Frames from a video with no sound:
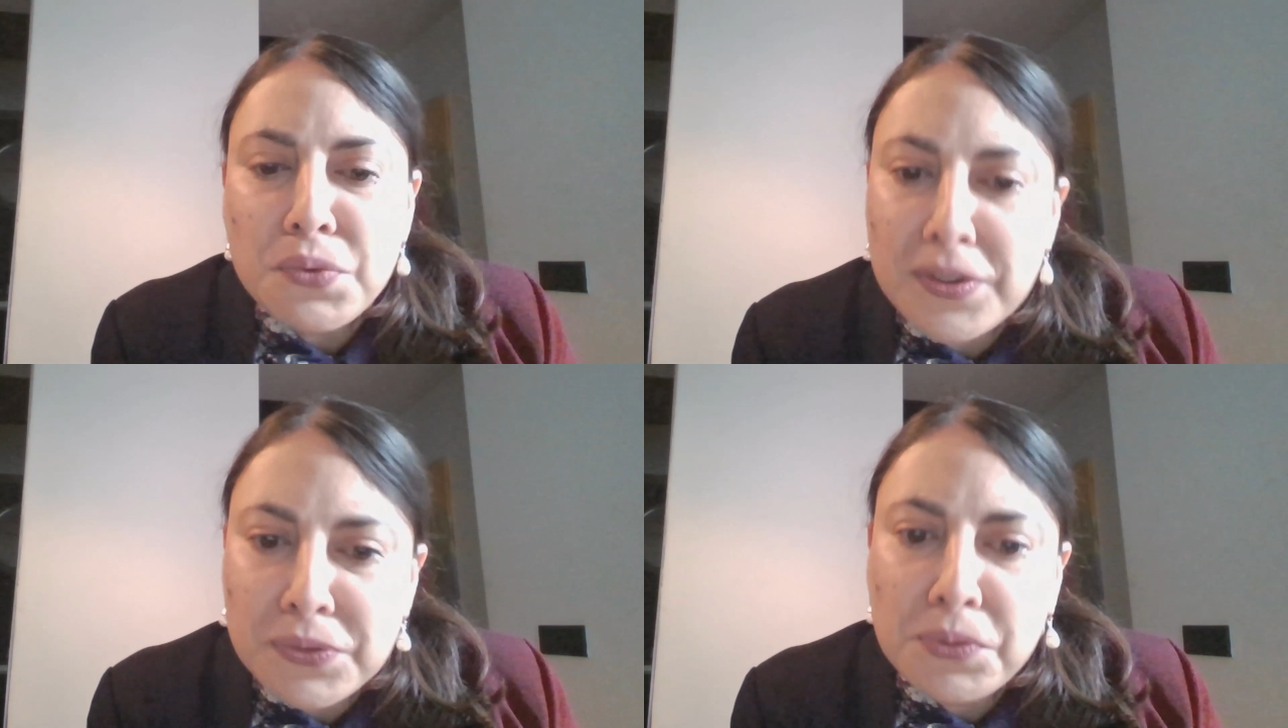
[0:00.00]

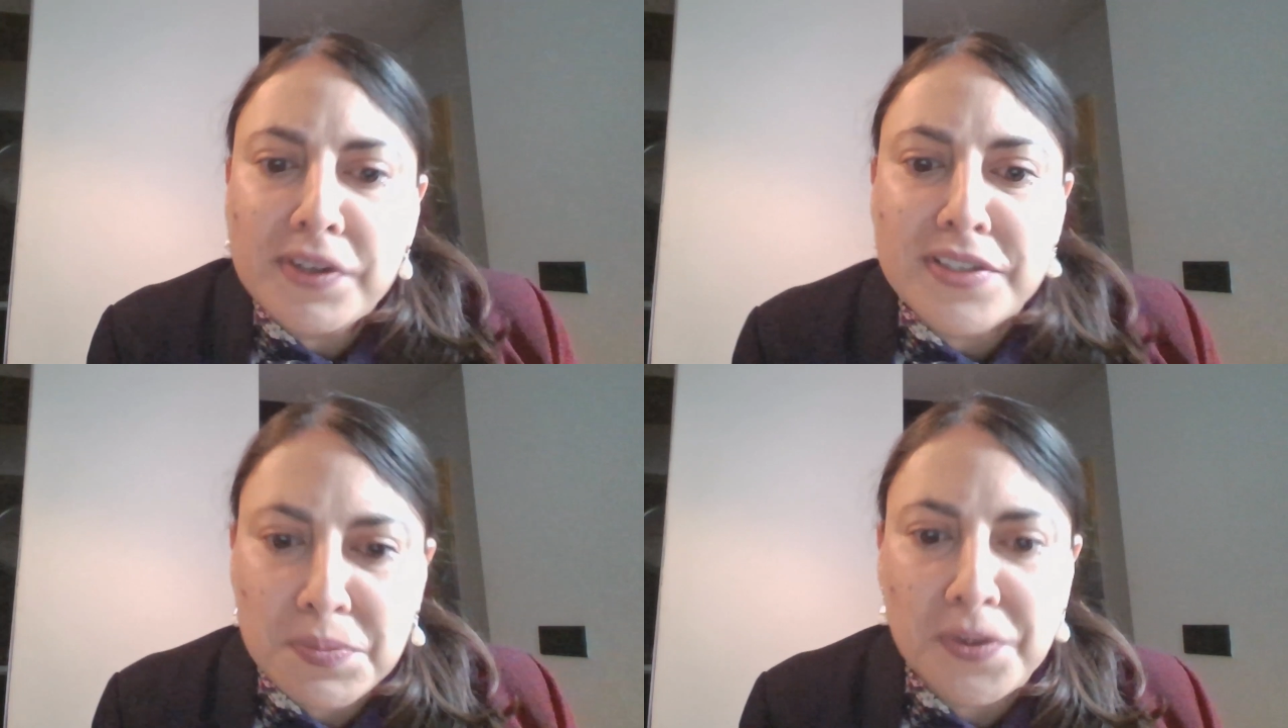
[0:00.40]
want to
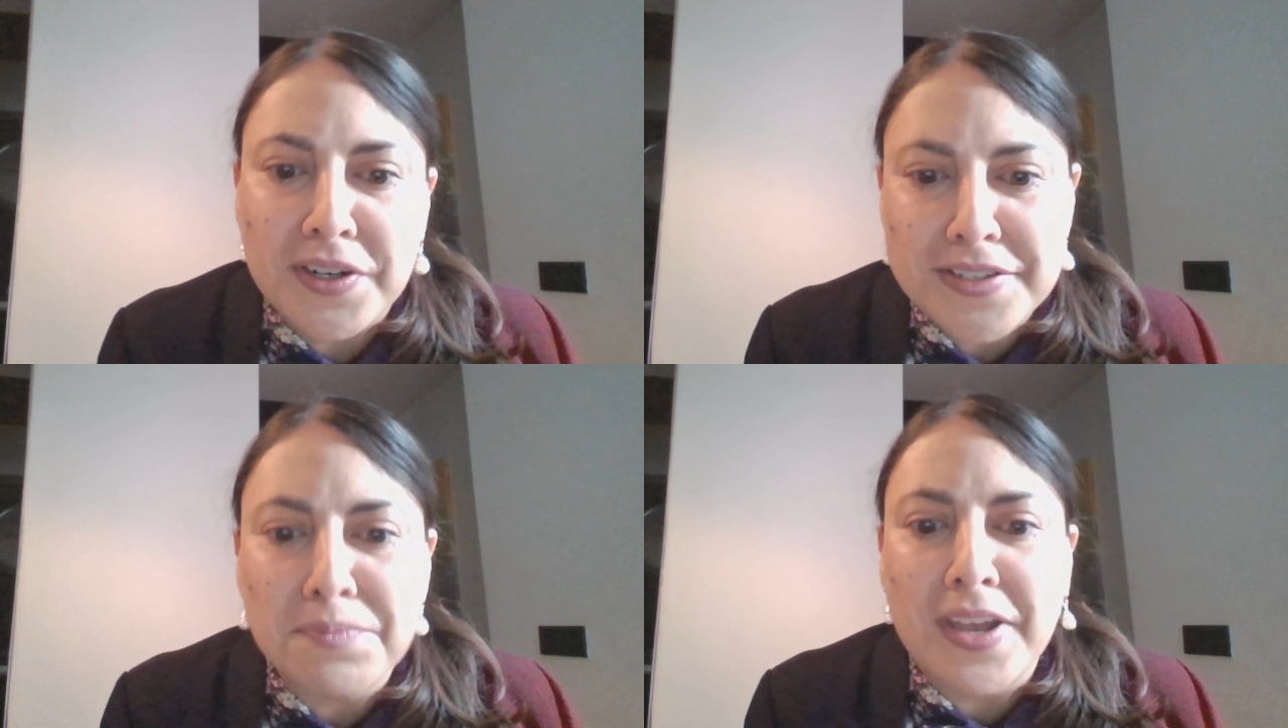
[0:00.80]

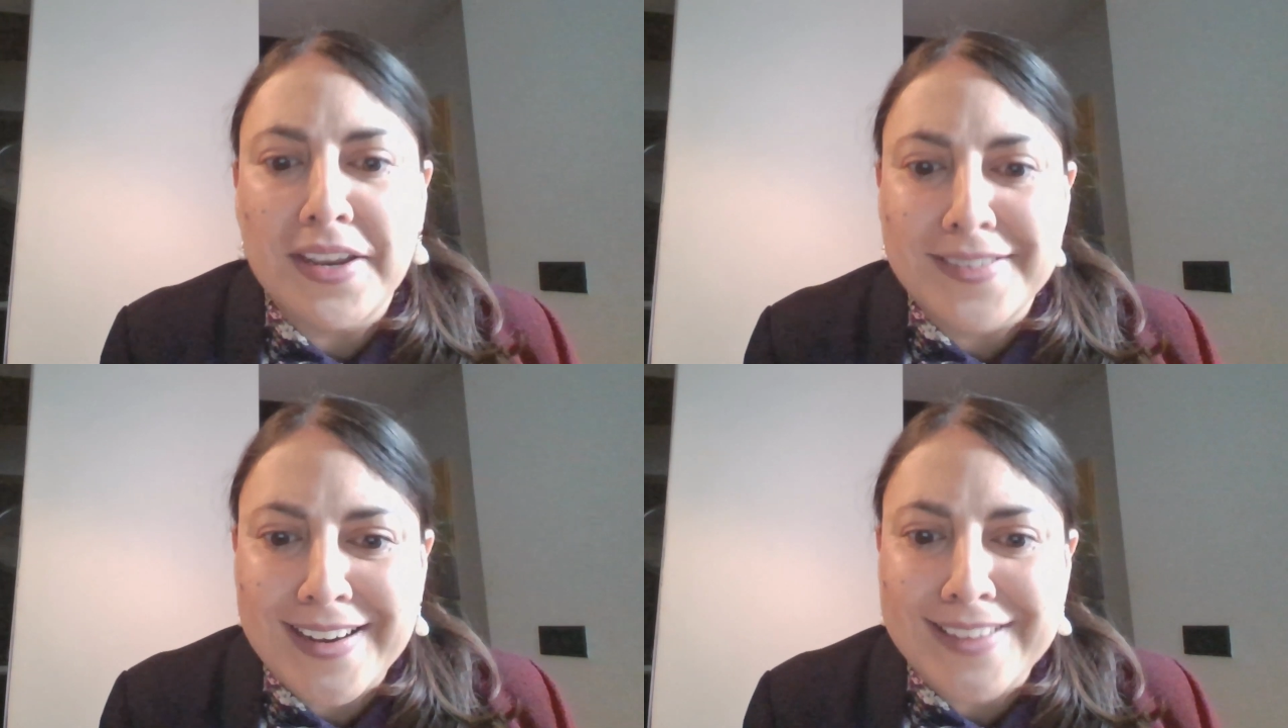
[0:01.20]
express my
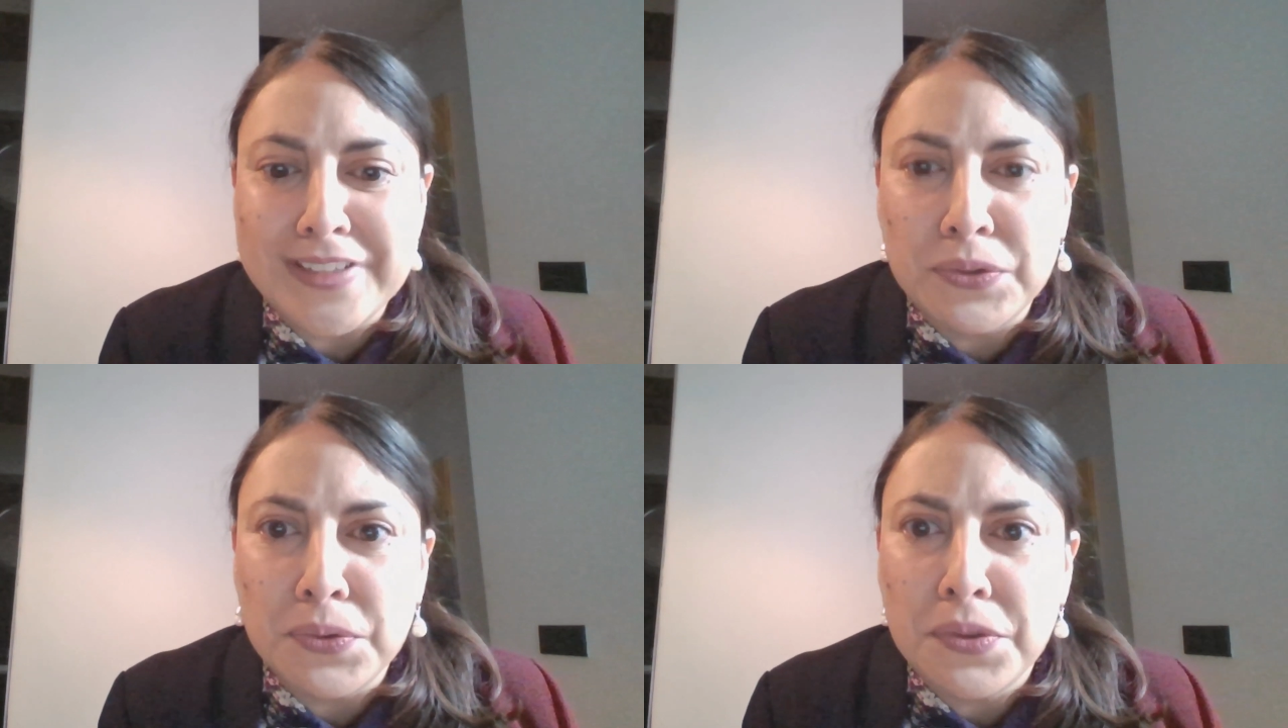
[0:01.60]

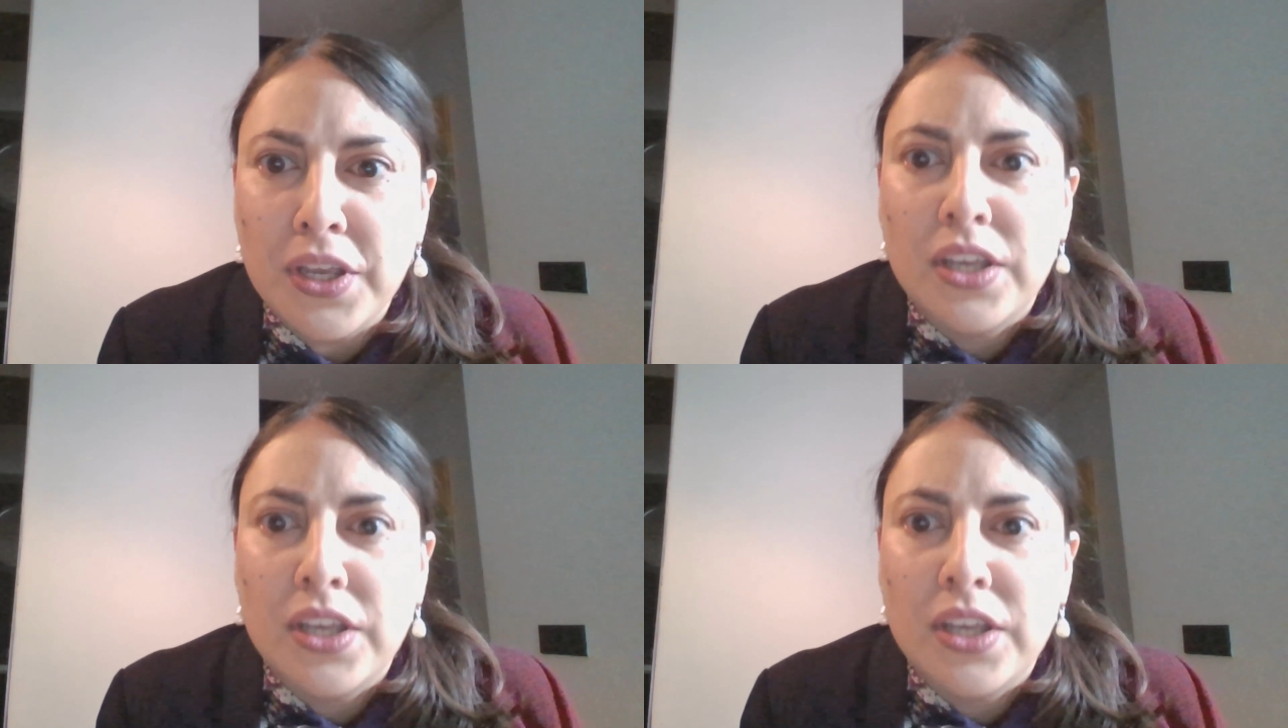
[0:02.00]
gratitude